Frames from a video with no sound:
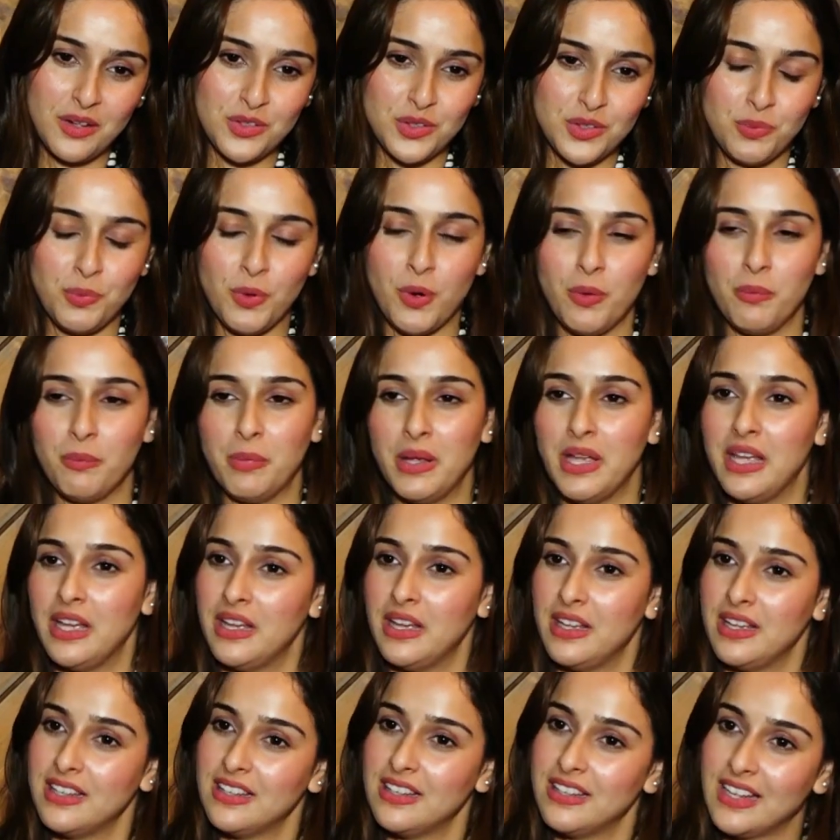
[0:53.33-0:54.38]
to
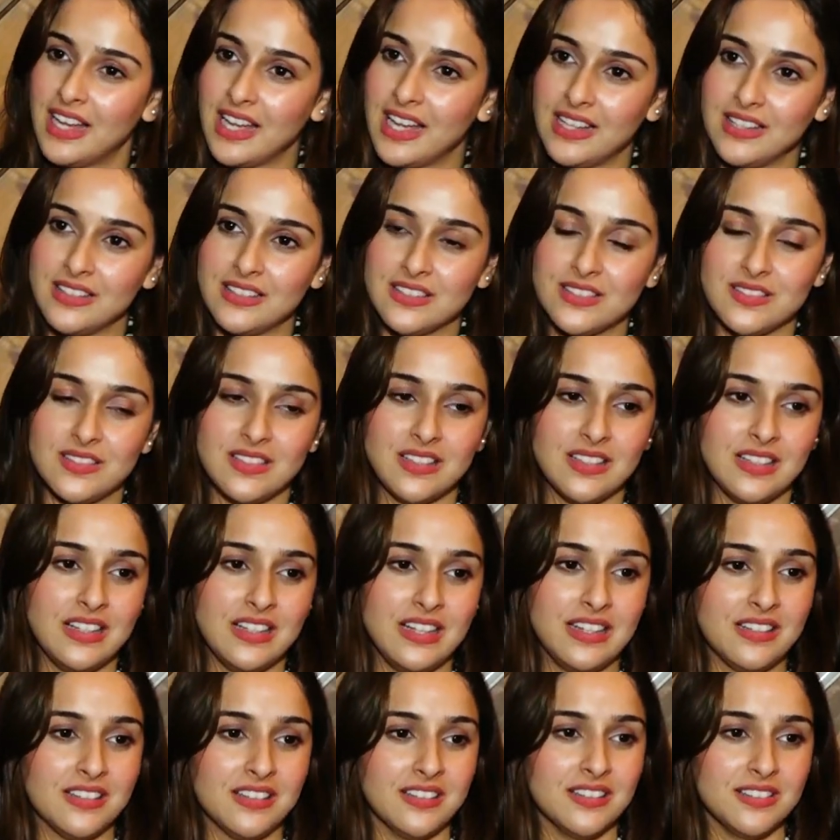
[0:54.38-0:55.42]
Bombay and
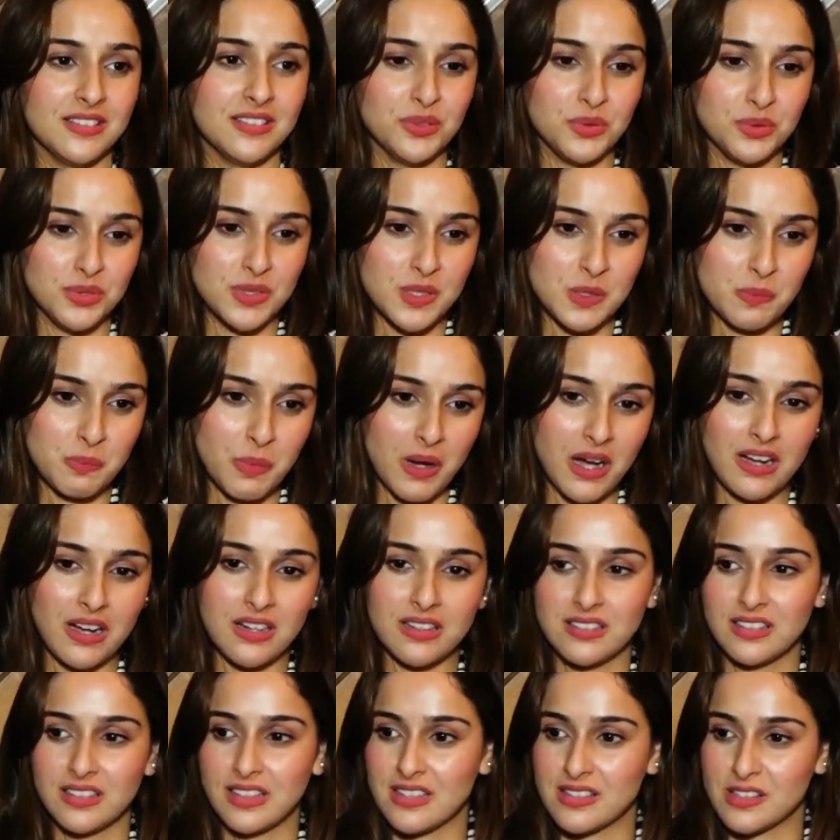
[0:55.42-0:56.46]
let her do this
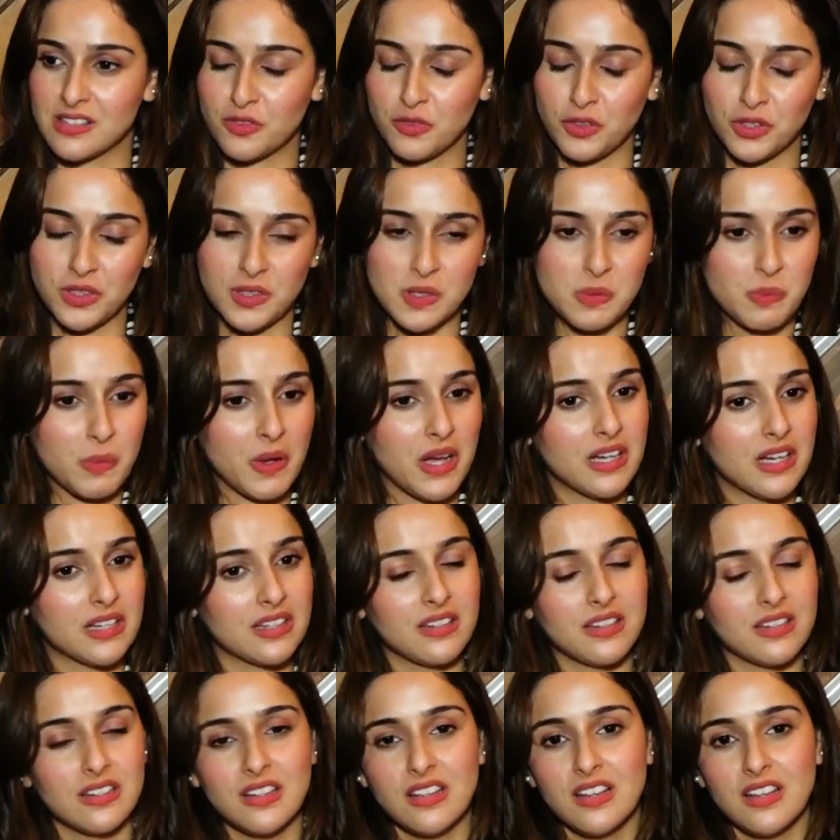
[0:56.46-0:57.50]
part, test for this part.
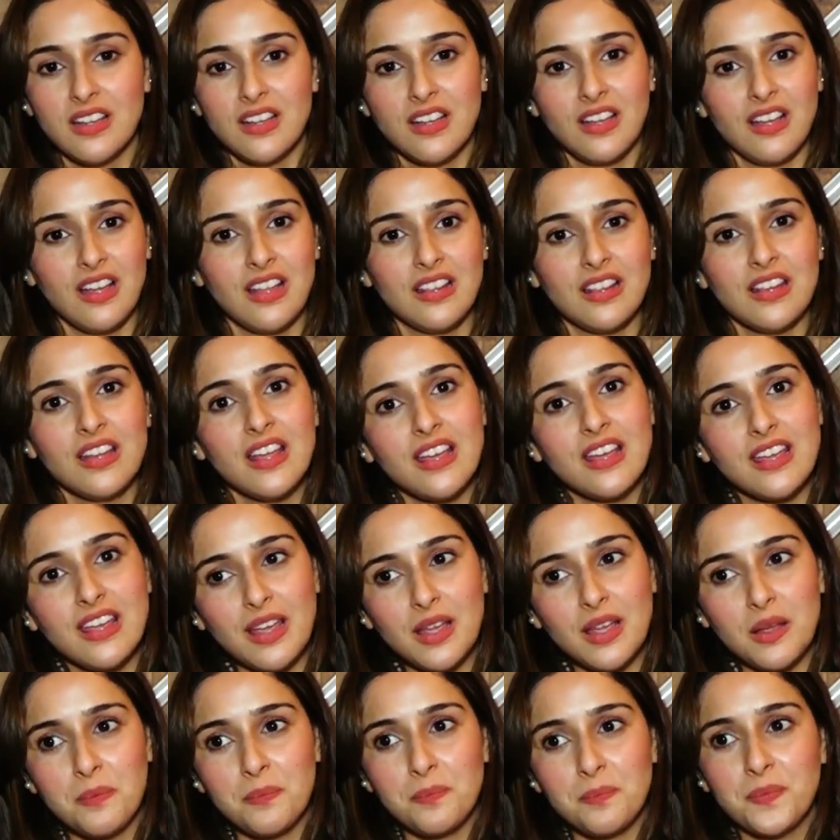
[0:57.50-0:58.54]
And then I
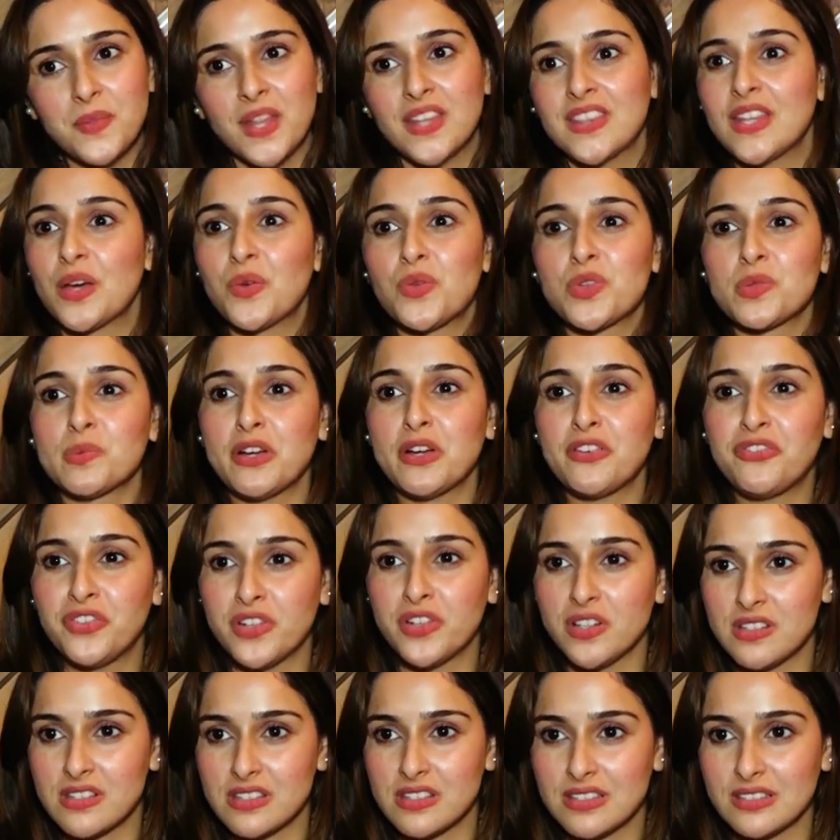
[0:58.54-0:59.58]
came, and that was my
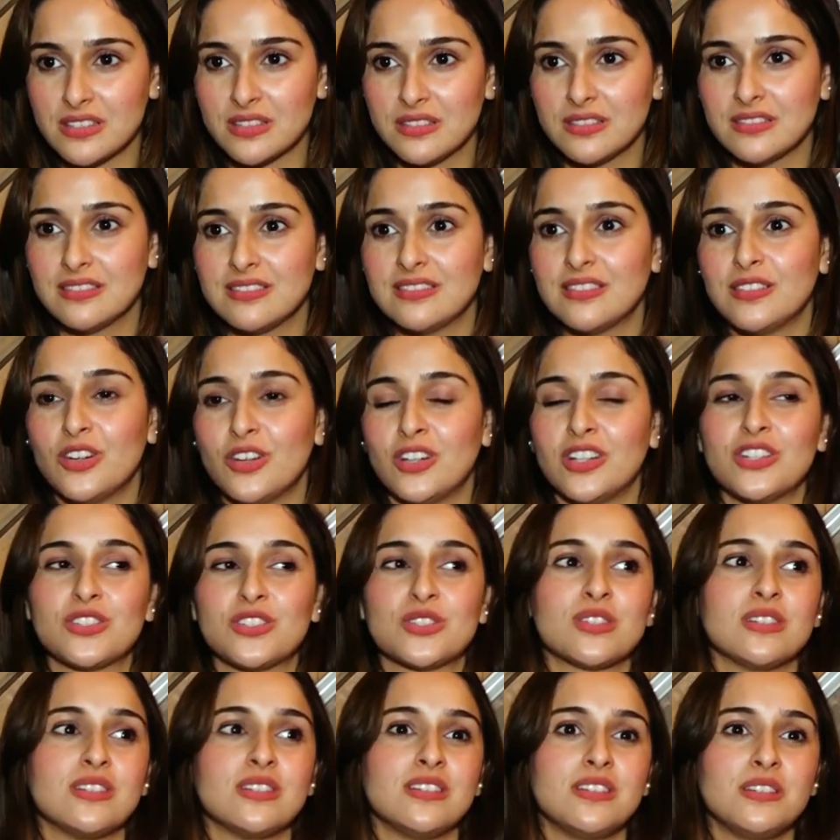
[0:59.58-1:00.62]
first
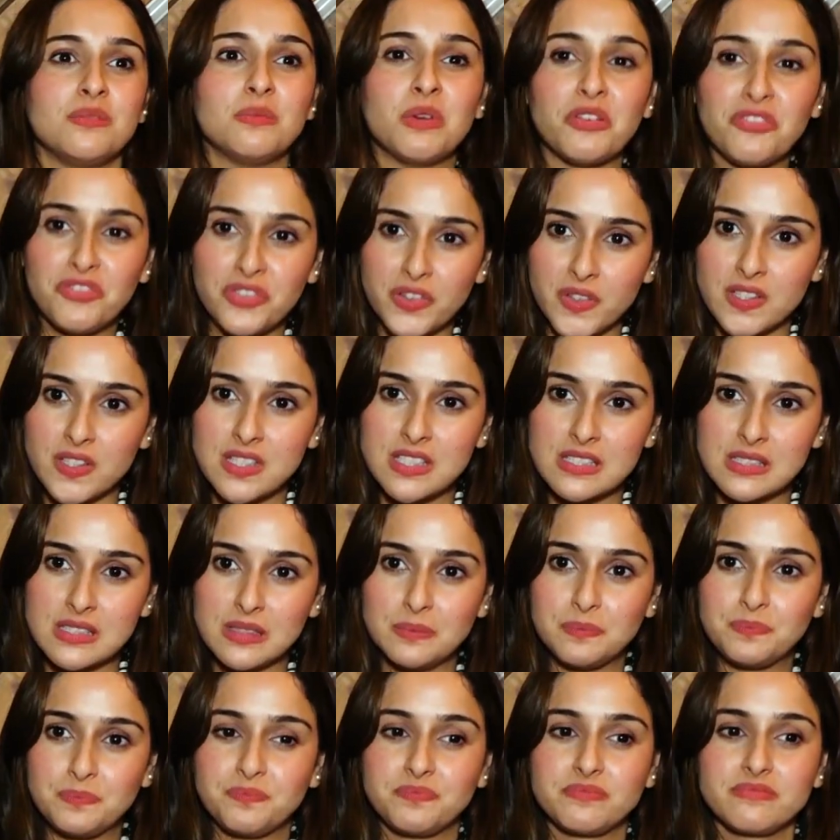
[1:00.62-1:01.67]
audition, my first
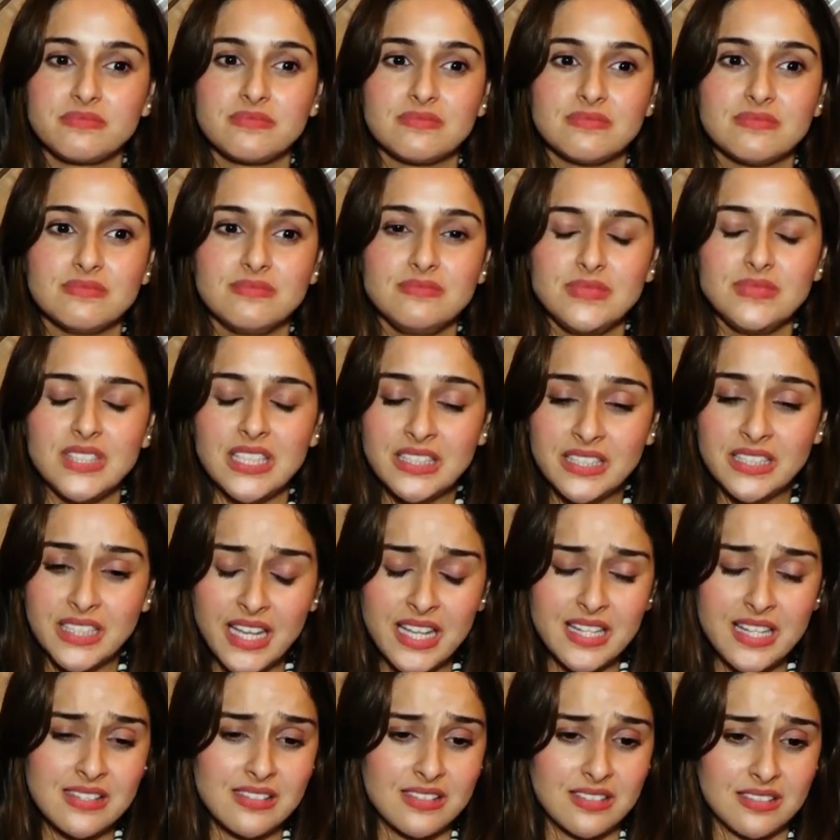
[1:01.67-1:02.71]

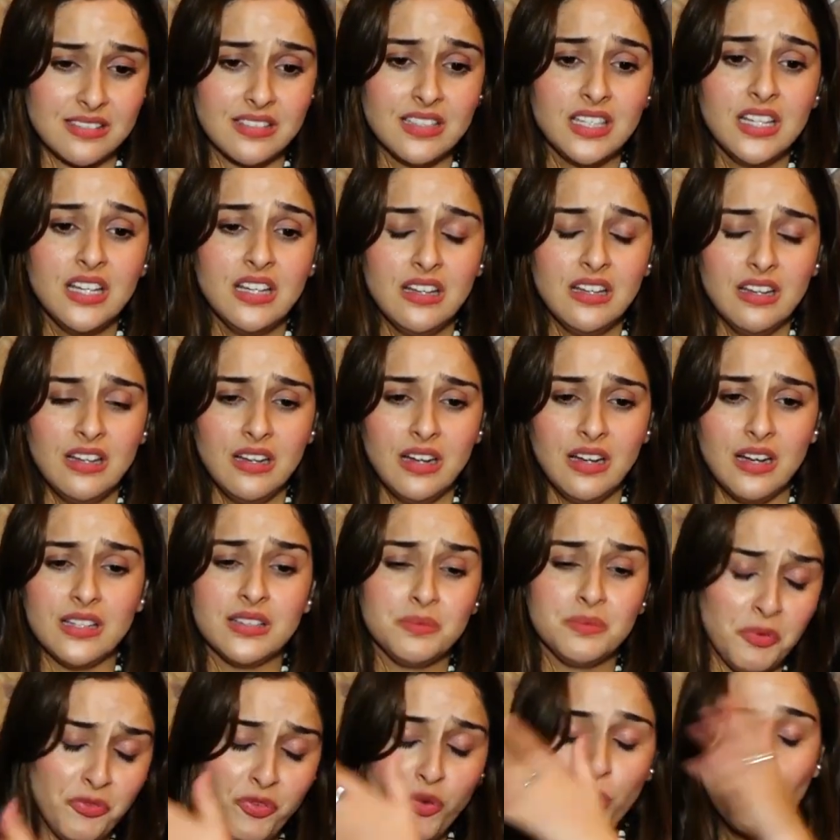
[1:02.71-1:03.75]
test.
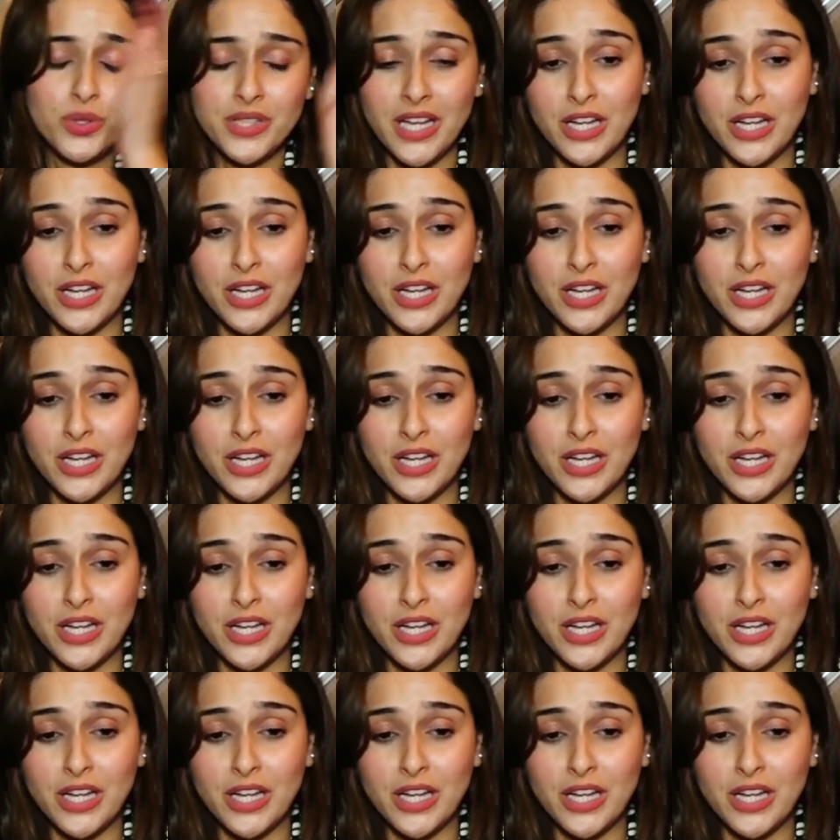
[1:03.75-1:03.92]
Before